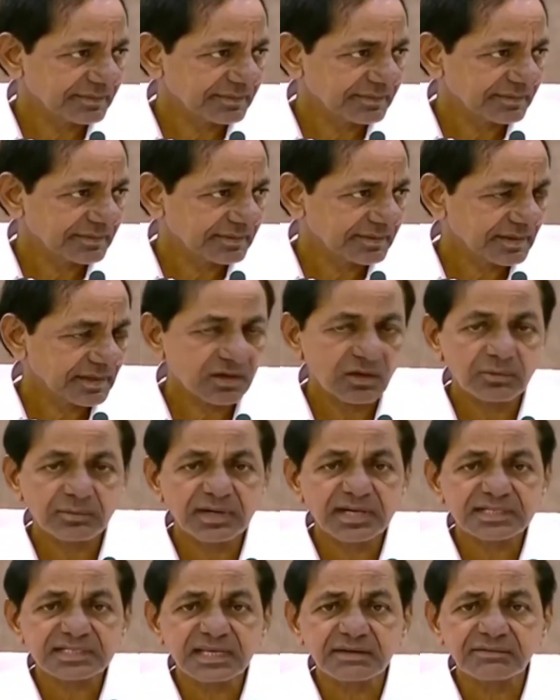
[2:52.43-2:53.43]
Governments
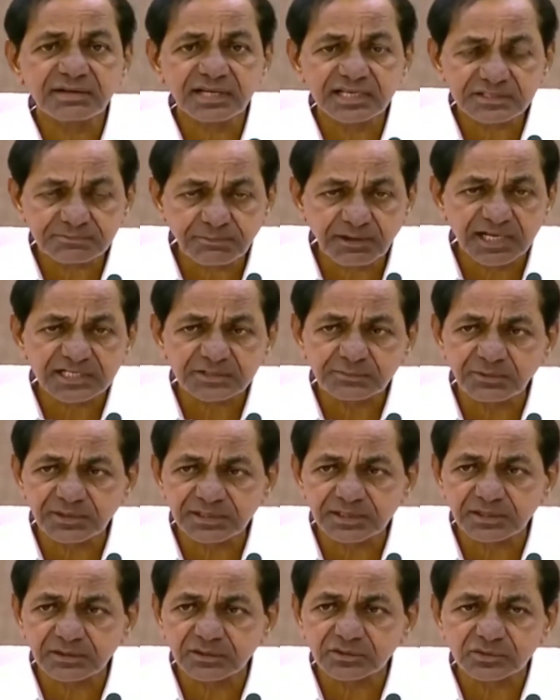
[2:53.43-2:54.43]
have a responsibility
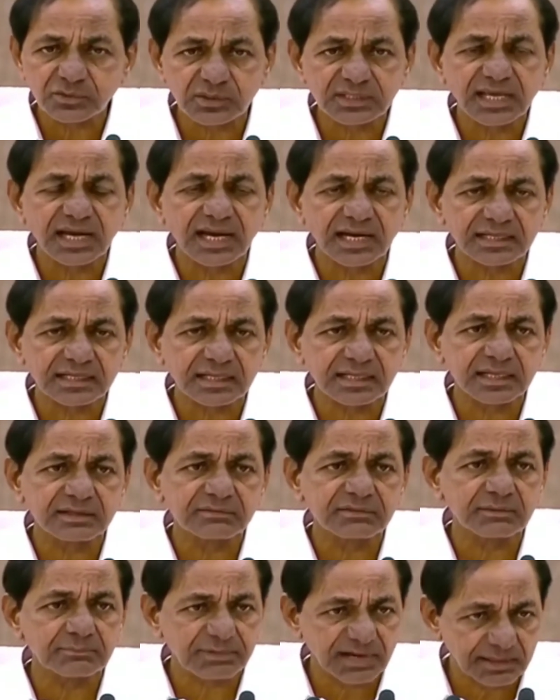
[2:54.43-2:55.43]
to show the alternative
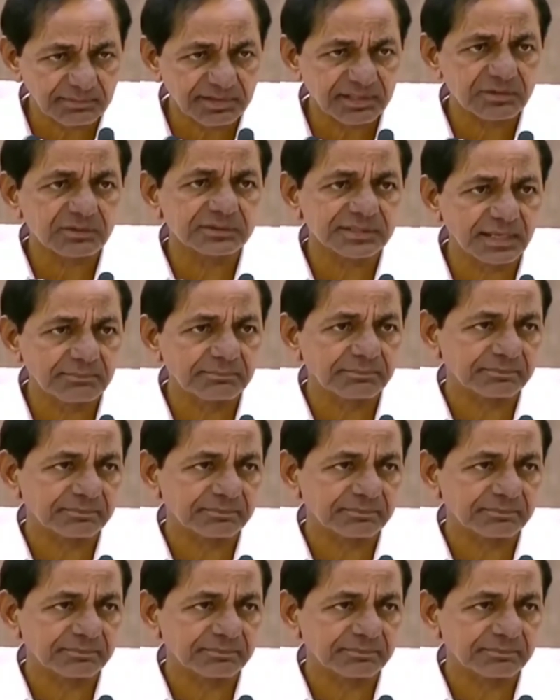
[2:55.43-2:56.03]
employment to them.